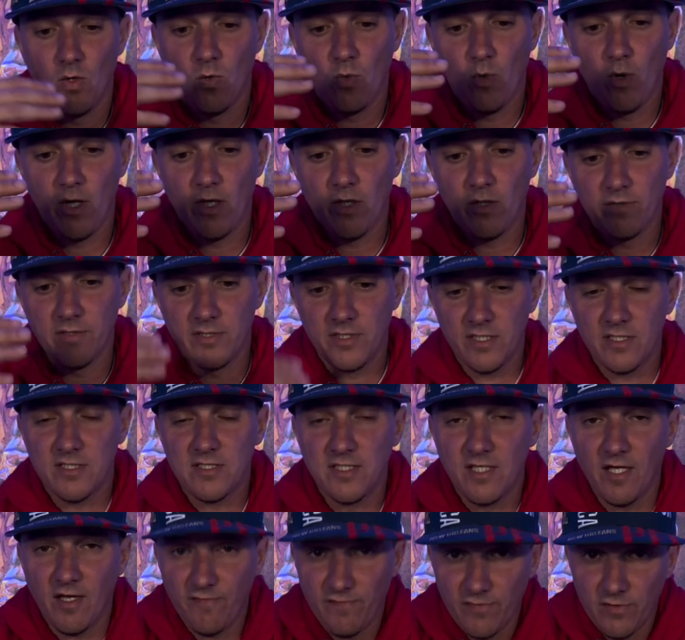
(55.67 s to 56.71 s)
Well, this
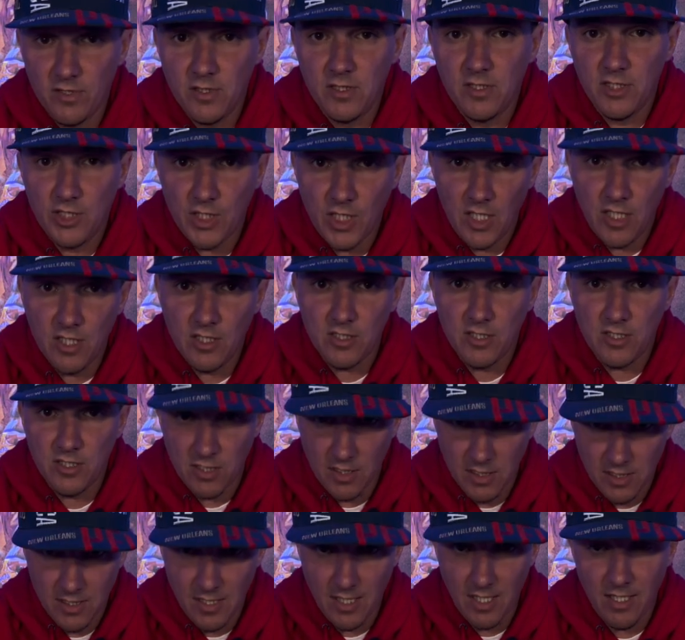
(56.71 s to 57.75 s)
definitely changed the
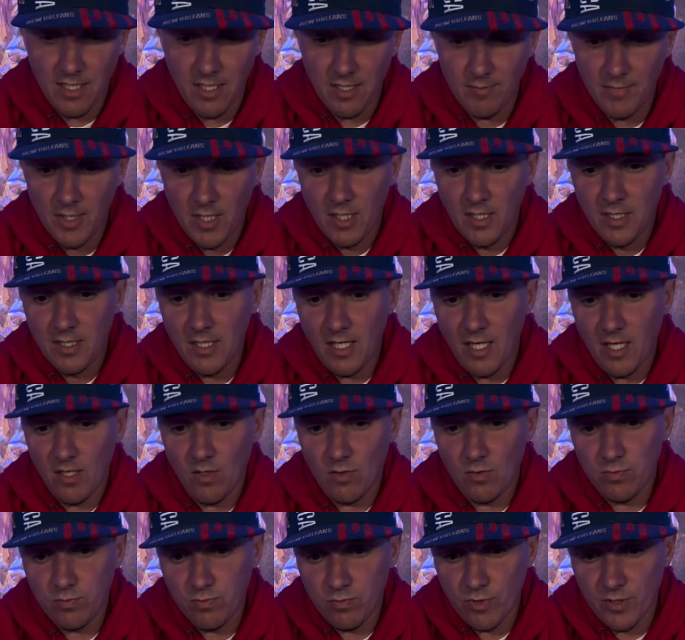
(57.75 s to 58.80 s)
game.
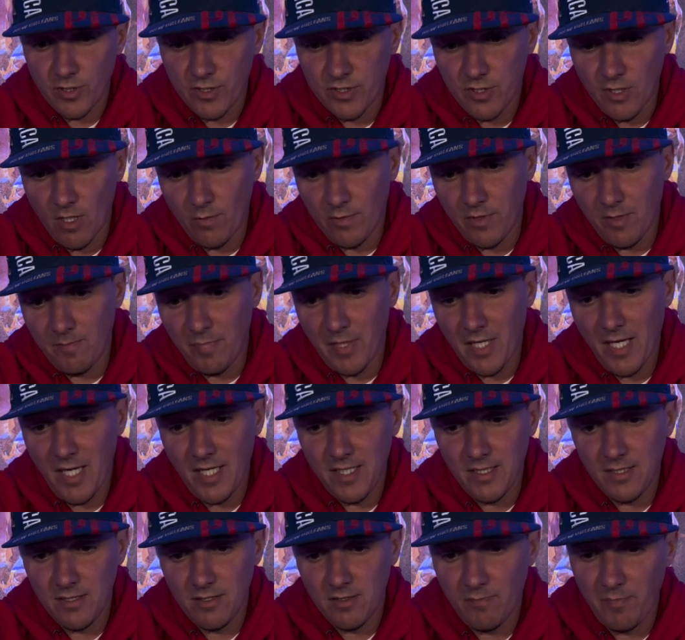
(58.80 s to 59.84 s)
Now, we're gonna start with the
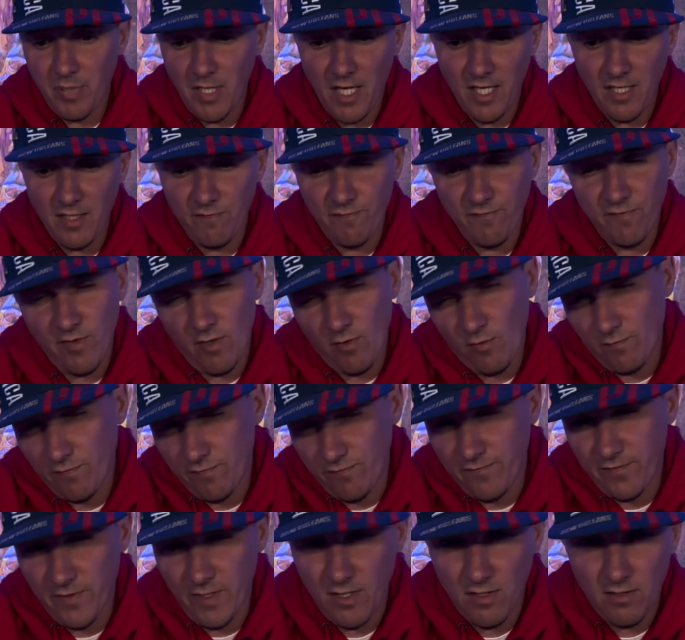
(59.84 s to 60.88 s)
padding. The padding felt
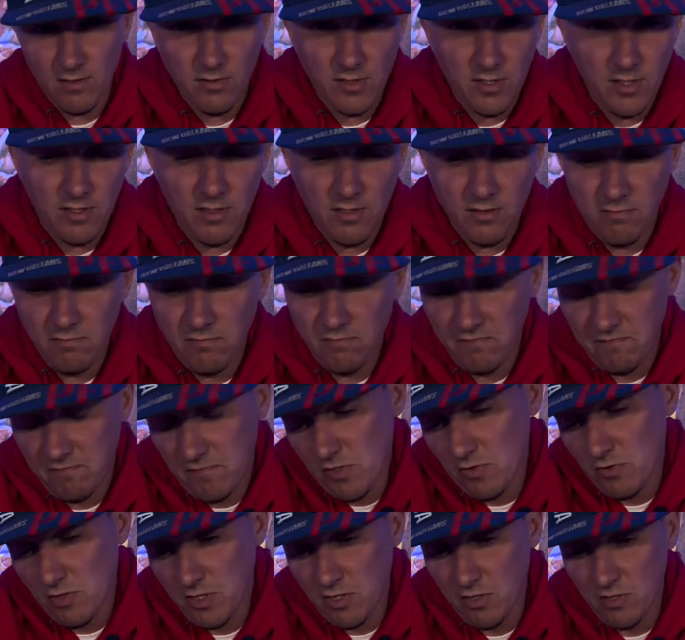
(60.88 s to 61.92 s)
fairly
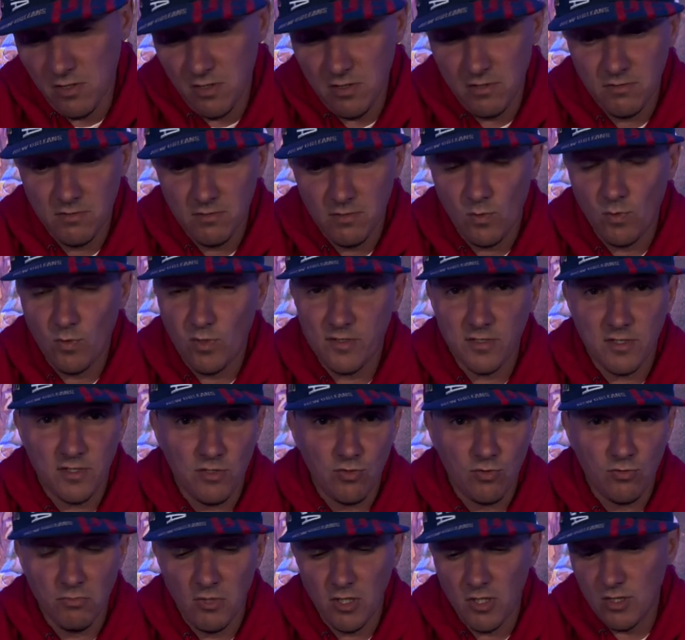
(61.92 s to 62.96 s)
good. Wasn't
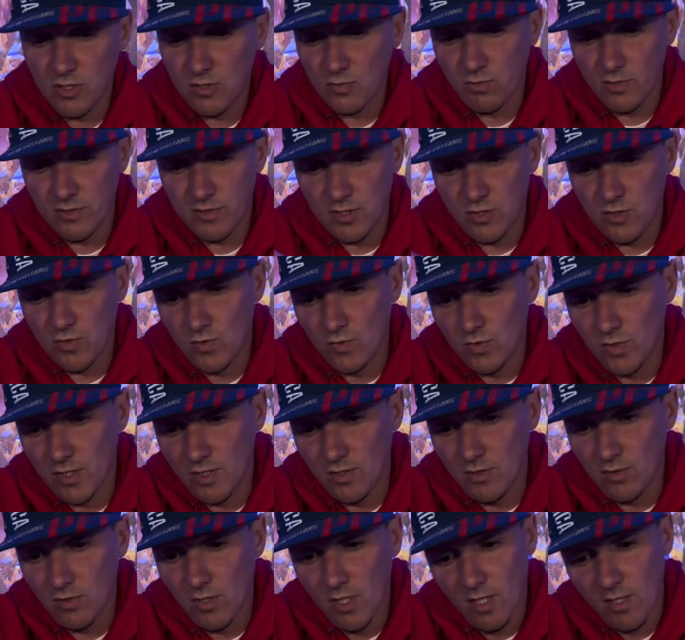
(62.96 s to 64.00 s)
too much, wasn't too little.